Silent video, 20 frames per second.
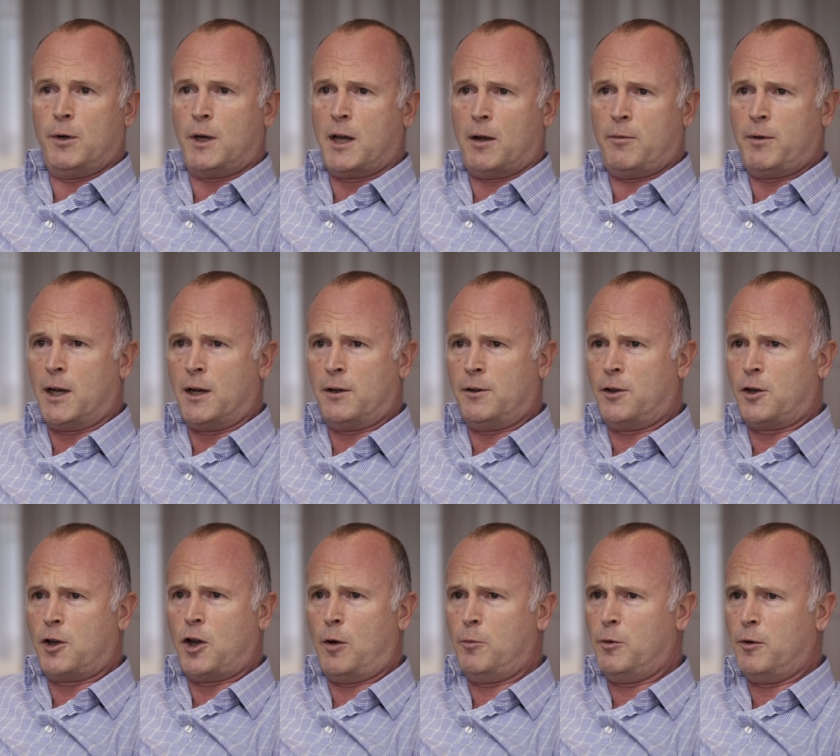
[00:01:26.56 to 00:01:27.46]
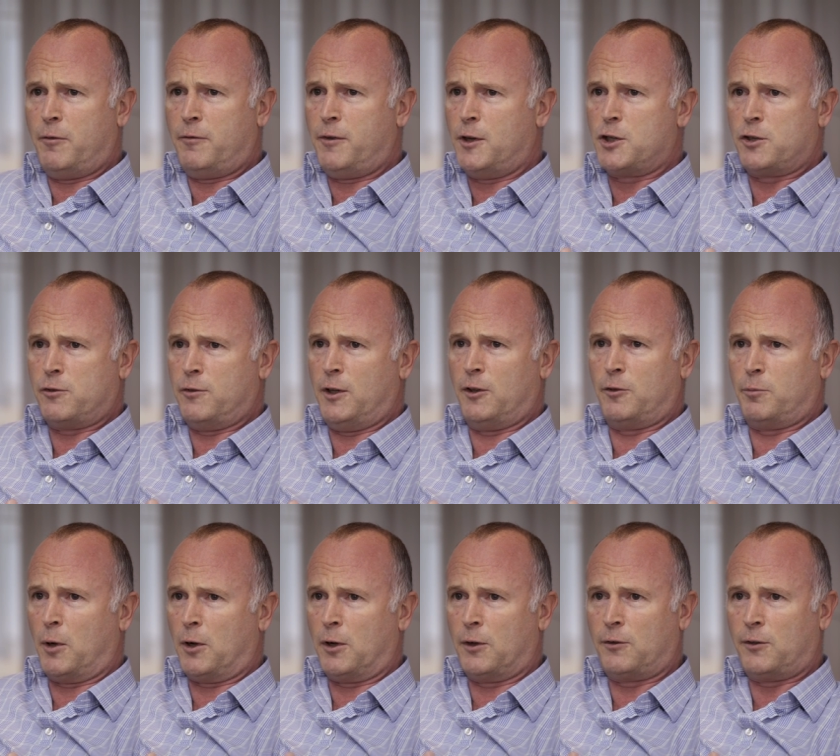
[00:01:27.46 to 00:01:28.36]
We're coming out of the common fisheries
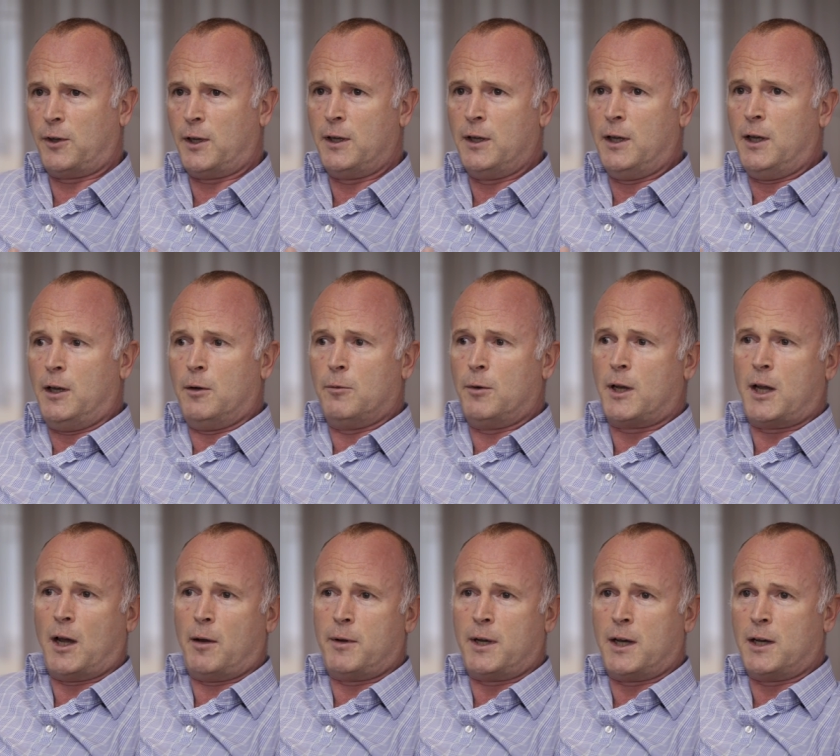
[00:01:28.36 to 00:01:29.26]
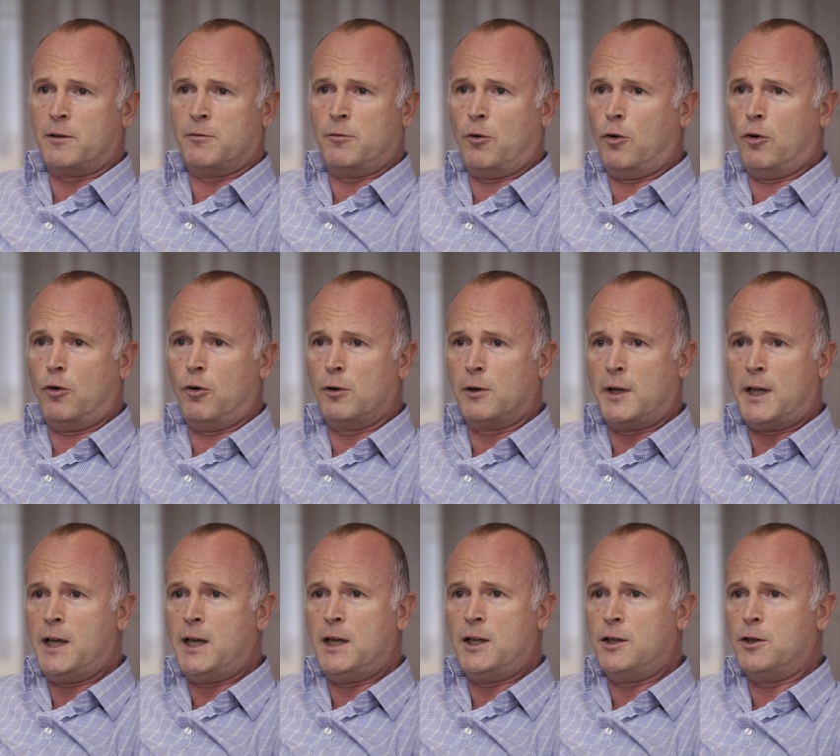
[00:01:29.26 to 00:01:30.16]
policy. We're coming out of all
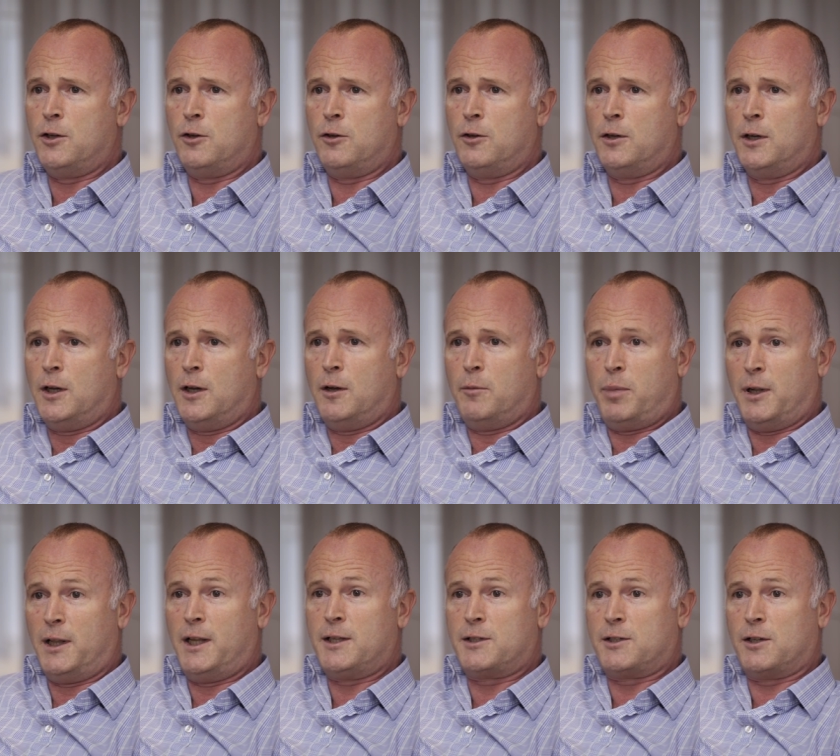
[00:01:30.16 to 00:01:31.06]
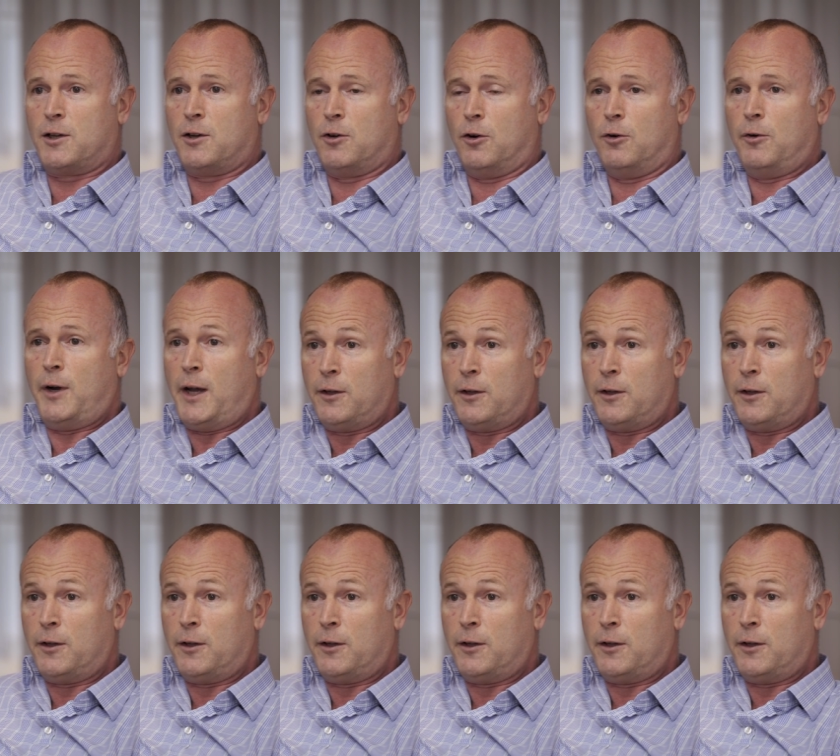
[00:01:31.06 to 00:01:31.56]
EU political